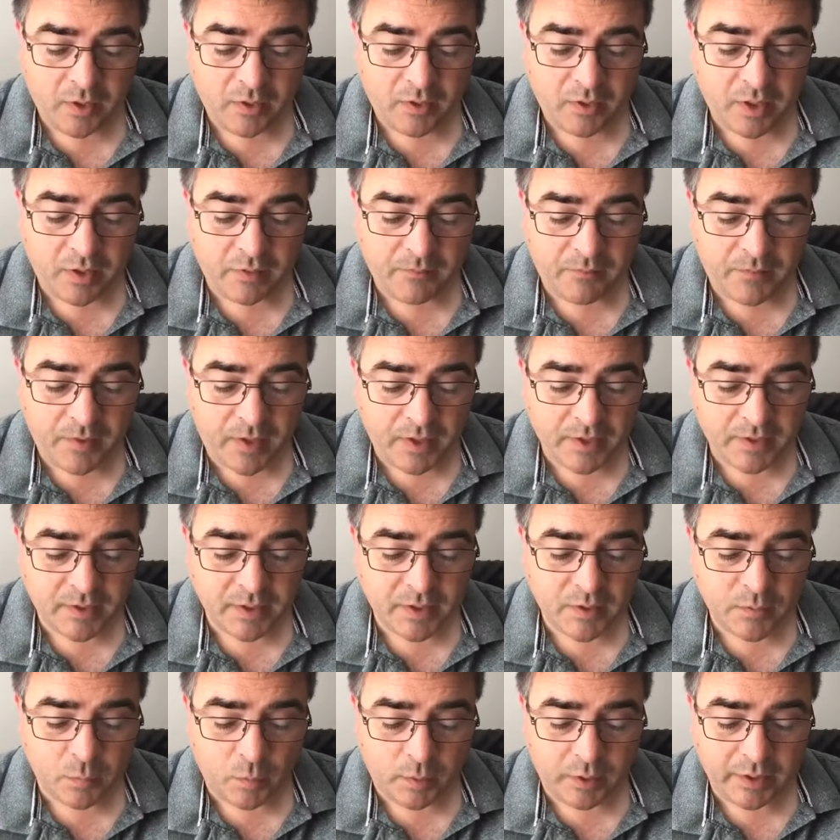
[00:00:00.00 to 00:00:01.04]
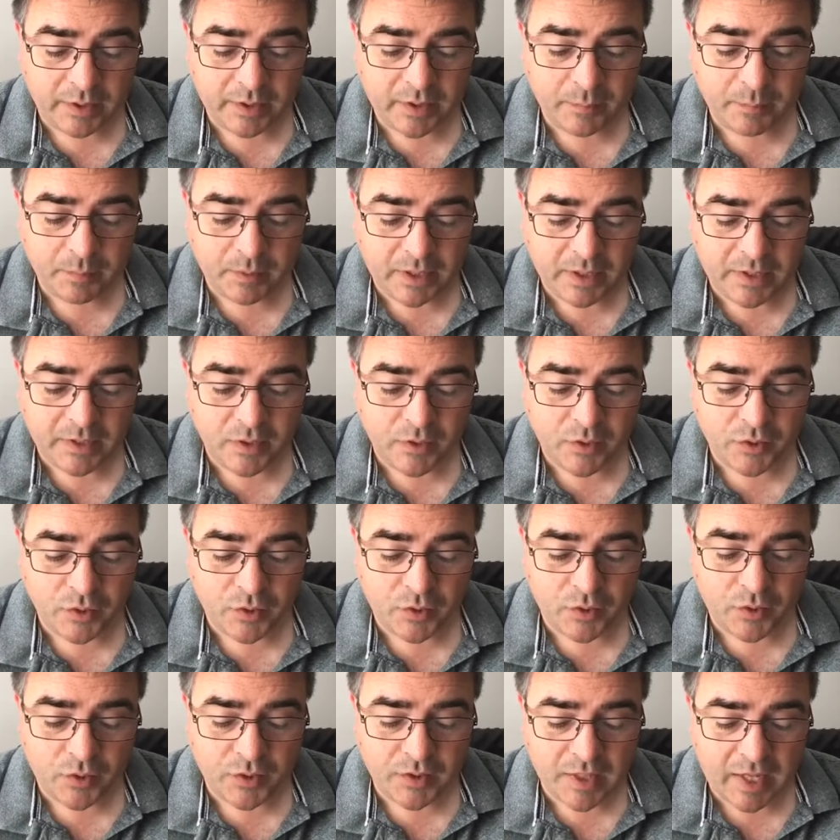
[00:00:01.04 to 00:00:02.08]
Then Festus, wanting to please the
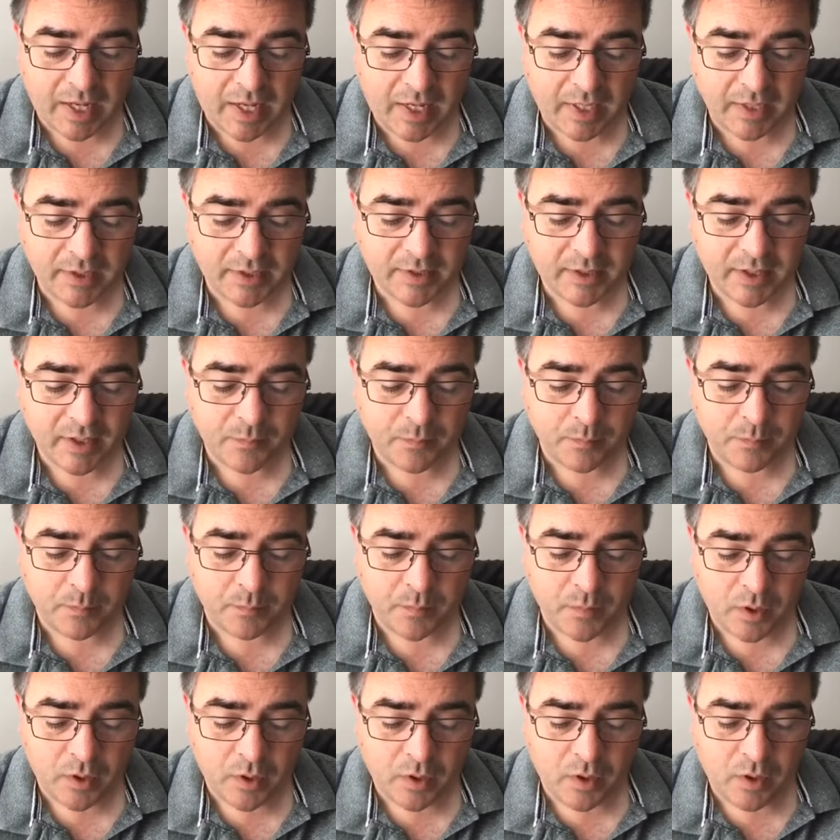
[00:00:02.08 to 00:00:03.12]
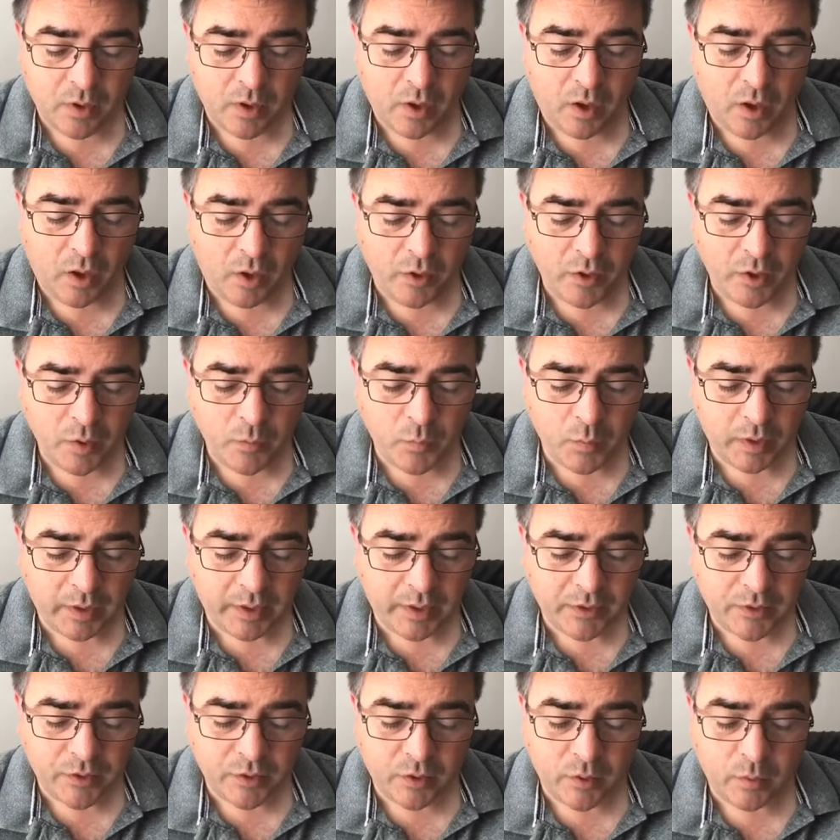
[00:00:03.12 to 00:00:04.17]
Jews, asked him, "Are you
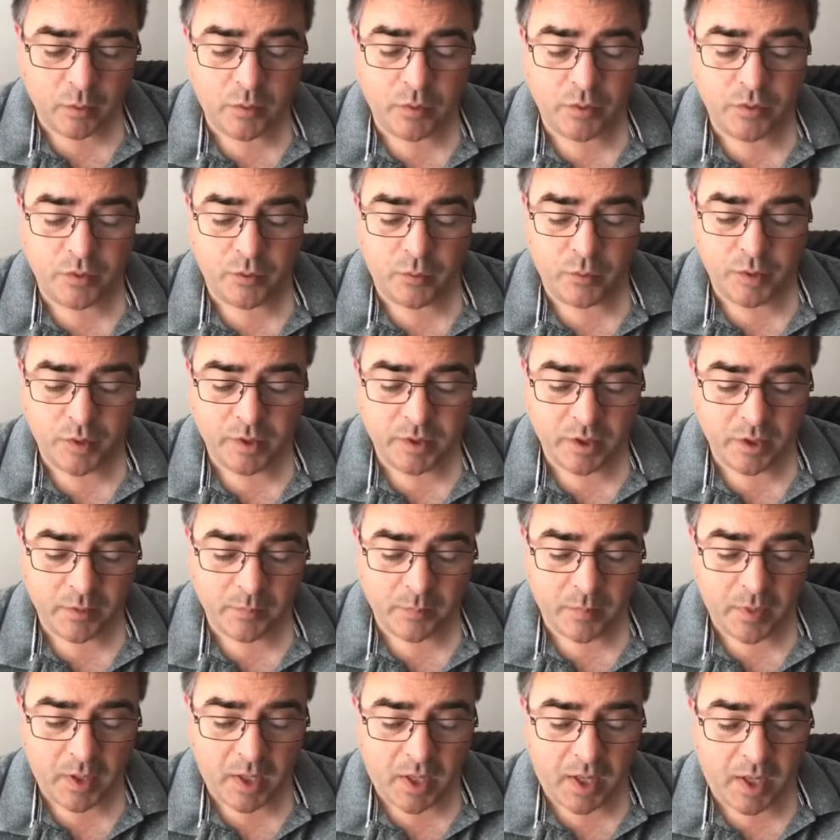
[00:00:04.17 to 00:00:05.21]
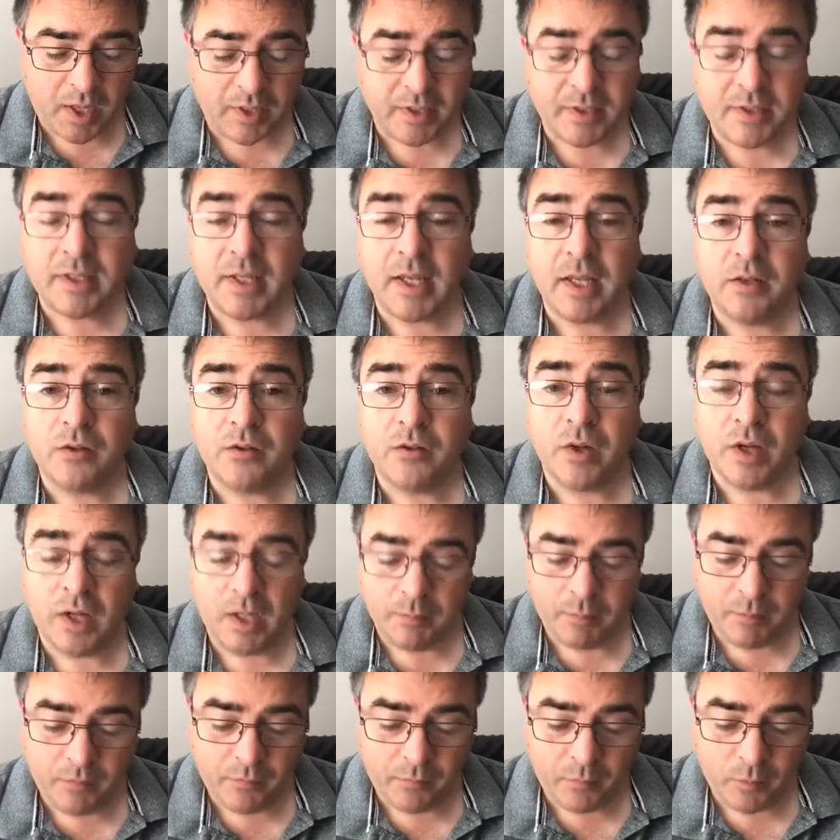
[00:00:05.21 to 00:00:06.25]
willing to go to Jerusalem and stand trial
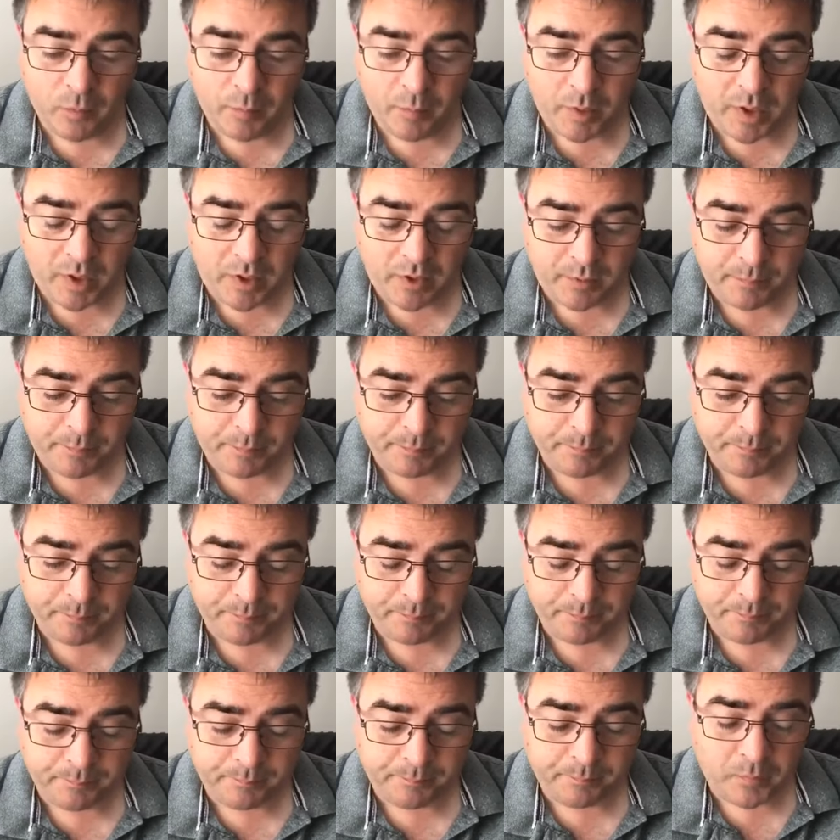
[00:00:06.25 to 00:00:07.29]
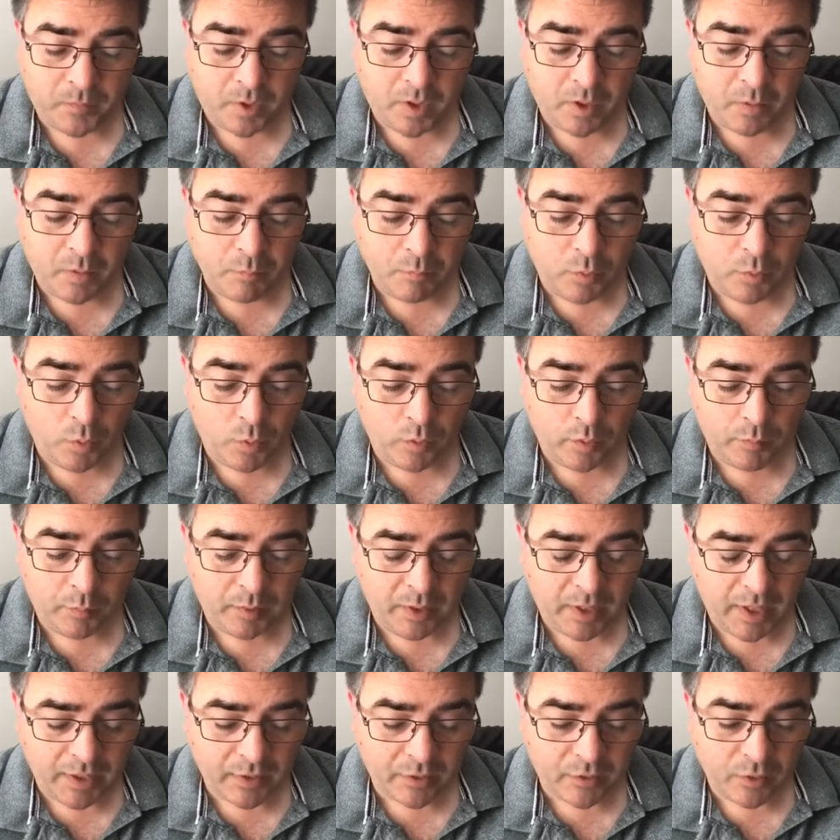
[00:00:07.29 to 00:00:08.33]
before me?" Paul
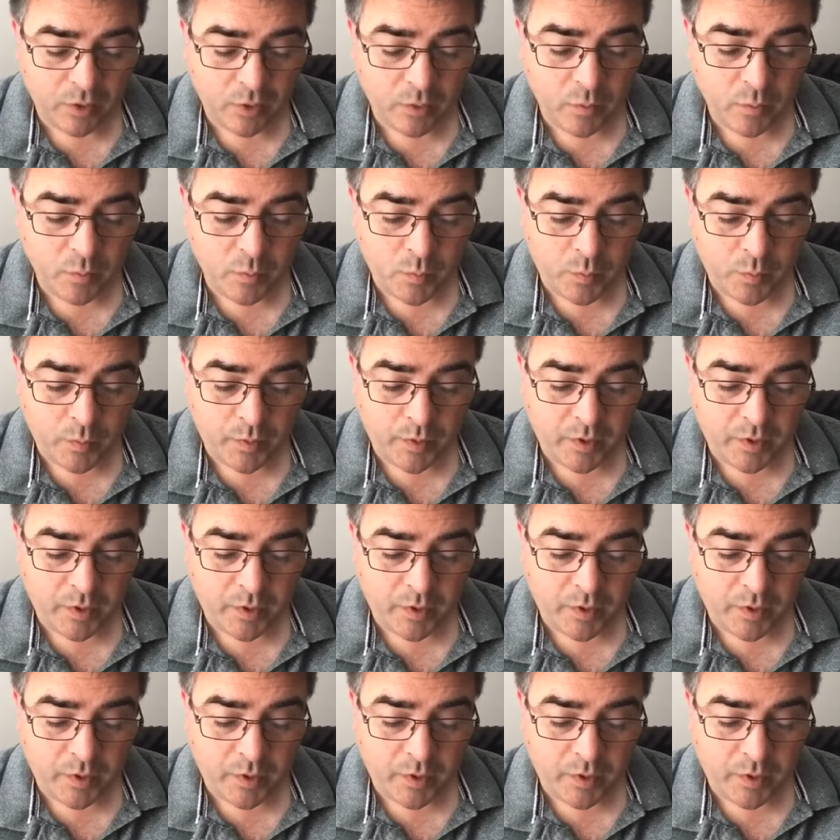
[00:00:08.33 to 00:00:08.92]
replied, "No.